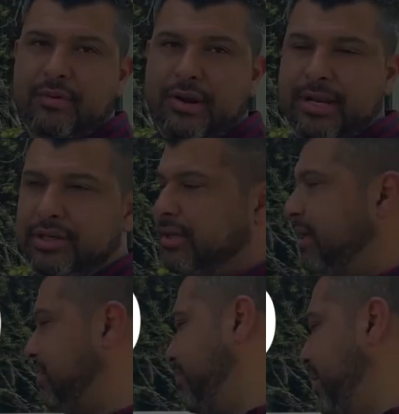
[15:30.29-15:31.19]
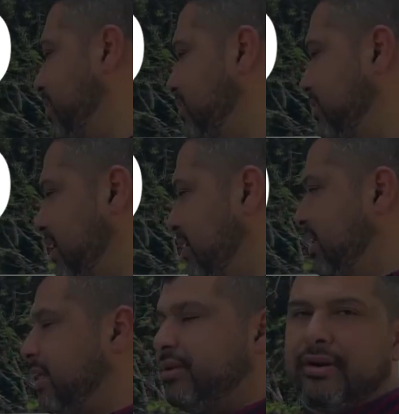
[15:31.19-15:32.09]
want to make sure that the breakers are new,
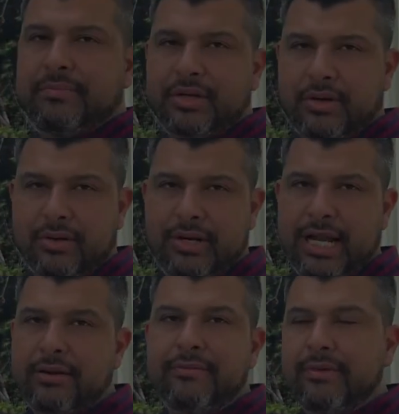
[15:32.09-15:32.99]
that they're up to code now.